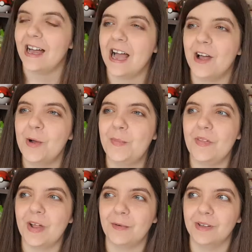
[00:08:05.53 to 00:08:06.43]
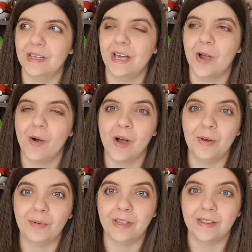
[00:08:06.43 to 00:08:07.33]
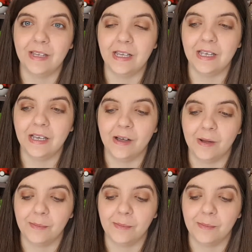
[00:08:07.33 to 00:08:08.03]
I hope that they really go on with the